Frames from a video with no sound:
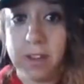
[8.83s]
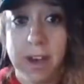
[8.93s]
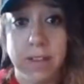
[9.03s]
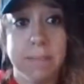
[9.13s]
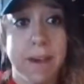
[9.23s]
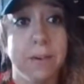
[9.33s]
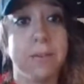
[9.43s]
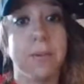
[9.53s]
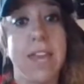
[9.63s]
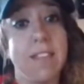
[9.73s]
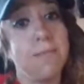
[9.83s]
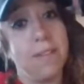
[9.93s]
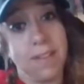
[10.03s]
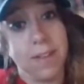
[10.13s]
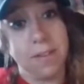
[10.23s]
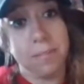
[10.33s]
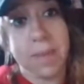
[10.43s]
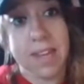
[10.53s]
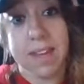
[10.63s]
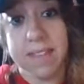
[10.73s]
talk about grades with you
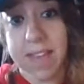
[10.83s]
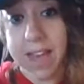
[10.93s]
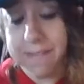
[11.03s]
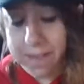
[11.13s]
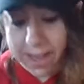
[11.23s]
because I